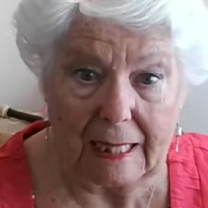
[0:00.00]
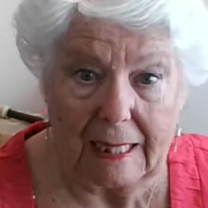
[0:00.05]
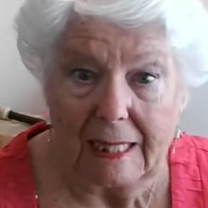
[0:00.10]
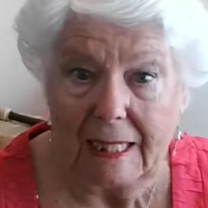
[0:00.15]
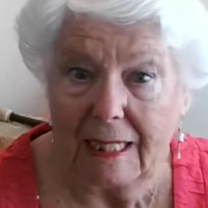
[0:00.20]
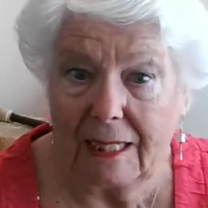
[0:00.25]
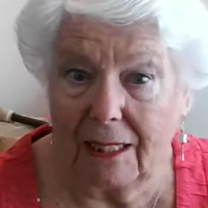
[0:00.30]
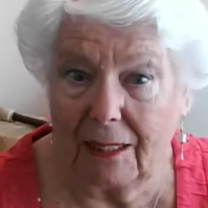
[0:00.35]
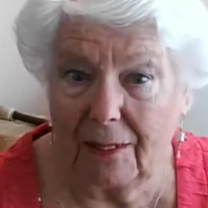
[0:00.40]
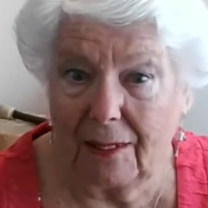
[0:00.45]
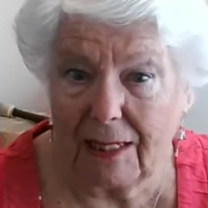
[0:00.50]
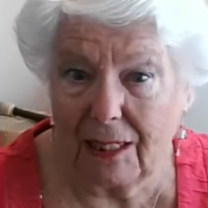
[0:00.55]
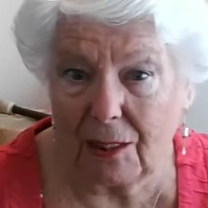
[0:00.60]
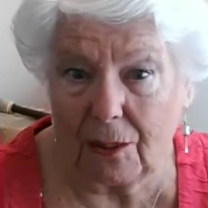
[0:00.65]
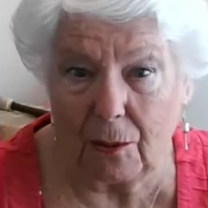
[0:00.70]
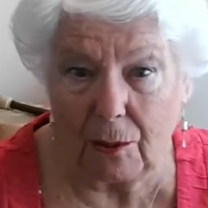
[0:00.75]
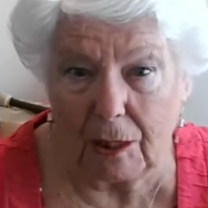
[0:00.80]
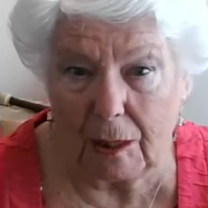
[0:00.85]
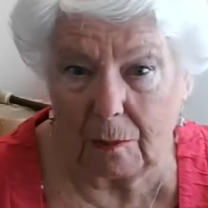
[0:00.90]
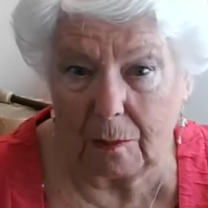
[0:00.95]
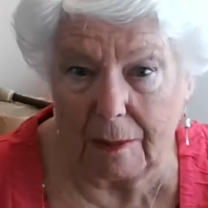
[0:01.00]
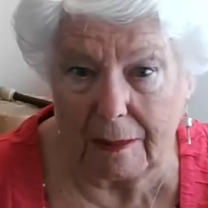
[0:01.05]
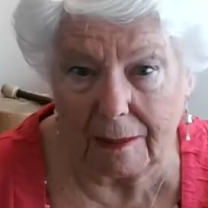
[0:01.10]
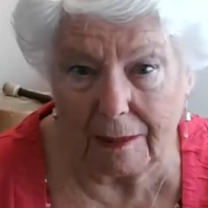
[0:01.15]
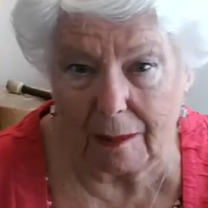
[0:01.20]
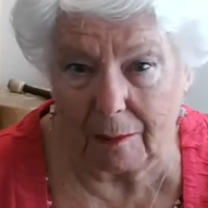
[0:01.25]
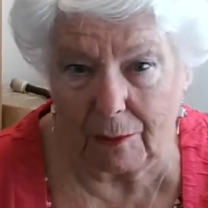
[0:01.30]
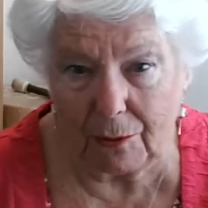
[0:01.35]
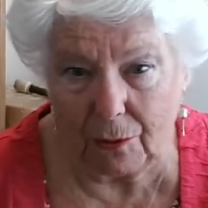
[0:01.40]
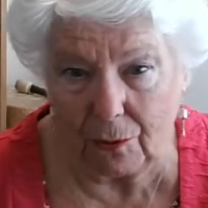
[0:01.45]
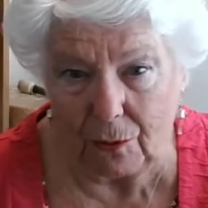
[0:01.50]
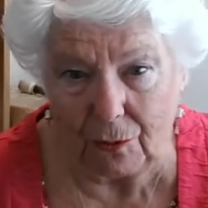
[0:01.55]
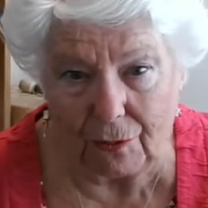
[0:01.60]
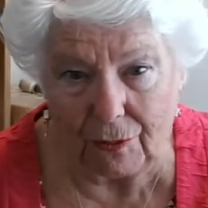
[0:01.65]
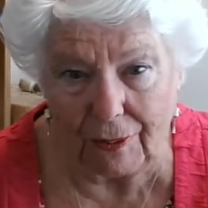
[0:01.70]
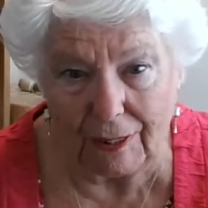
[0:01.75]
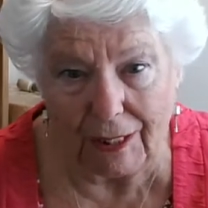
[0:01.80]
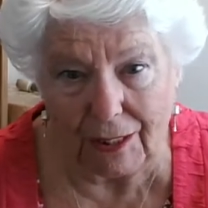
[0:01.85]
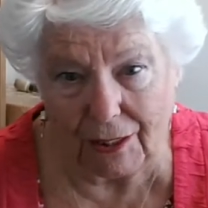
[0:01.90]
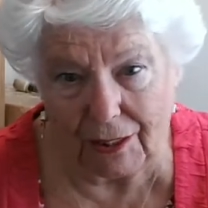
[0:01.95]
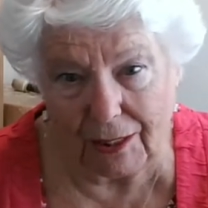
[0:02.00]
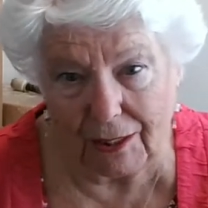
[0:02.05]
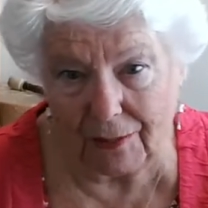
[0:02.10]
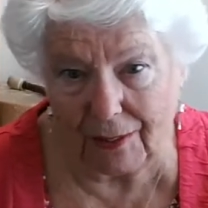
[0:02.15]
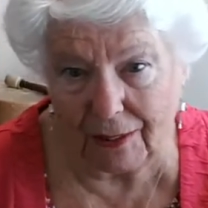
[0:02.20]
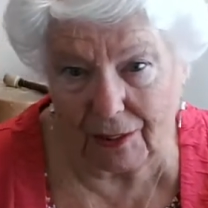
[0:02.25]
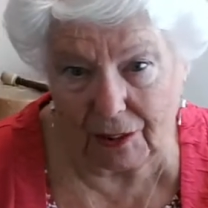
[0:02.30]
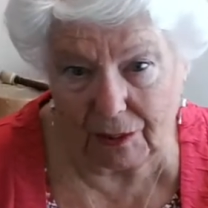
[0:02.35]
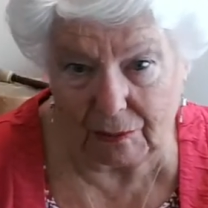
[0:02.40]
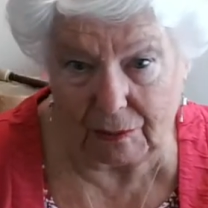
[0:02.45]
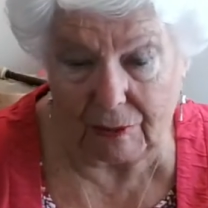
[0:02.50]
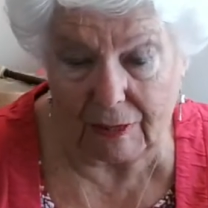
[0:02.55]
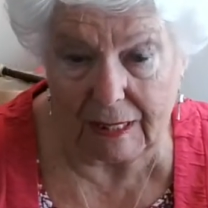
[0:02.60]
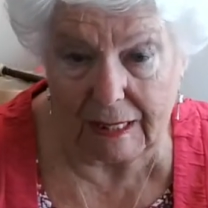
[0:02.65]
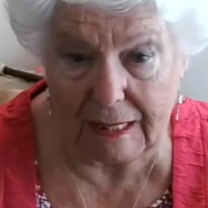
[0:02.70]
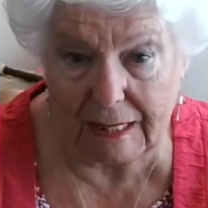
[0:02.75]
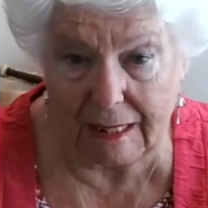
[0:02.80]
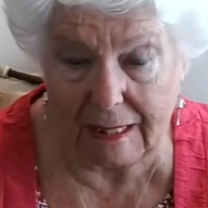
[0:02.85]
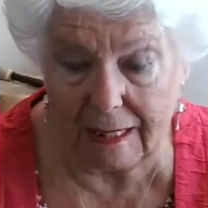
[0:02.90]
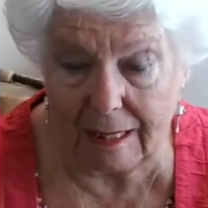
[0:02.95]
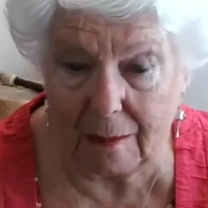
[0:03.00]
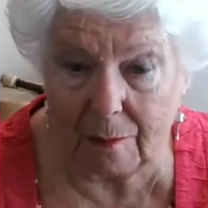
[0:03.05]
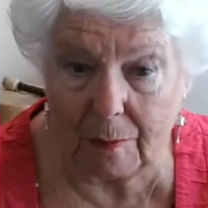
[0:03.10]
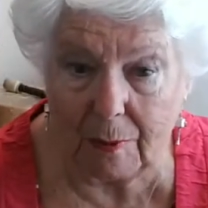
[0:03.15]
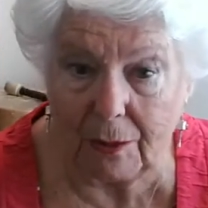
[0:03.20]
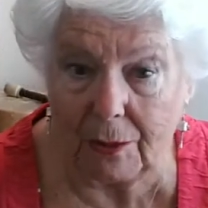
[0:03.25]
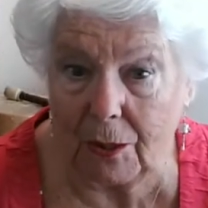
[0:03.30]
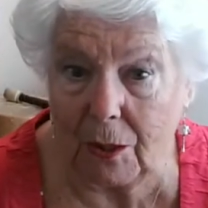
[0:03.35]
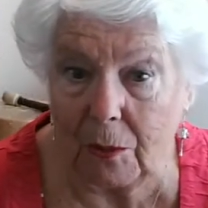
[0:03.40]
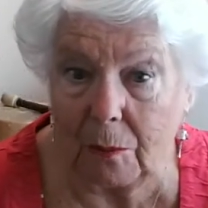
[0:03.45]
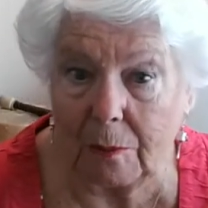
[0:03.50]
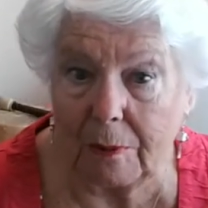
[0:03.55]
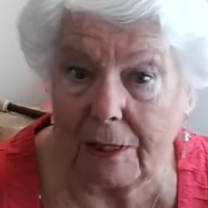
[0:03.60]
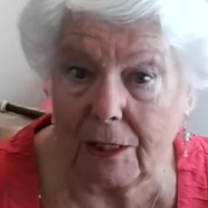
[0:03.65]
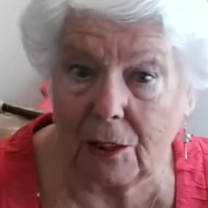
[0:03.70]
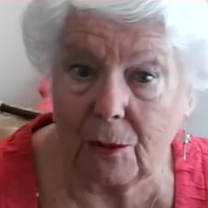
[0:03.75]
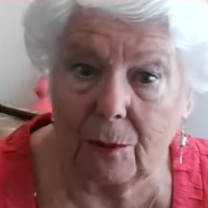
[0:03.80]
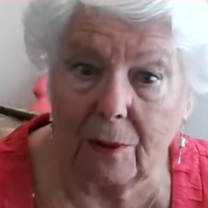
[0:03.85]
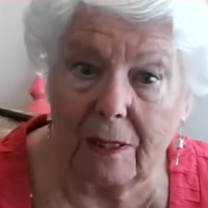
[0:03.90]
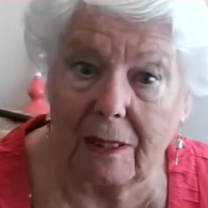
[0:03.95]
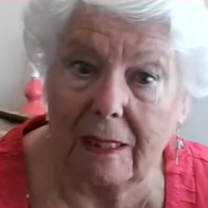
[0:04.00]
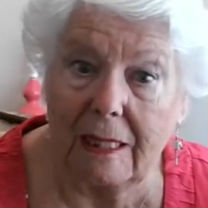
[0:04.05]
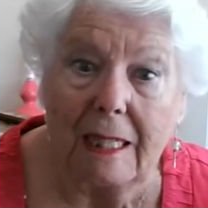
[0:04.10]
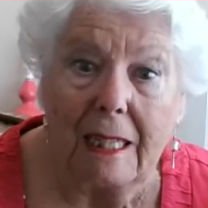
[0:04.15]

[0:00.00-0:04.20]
Now that's got to be some sort of religious festival, hasn't it? But nobody's quite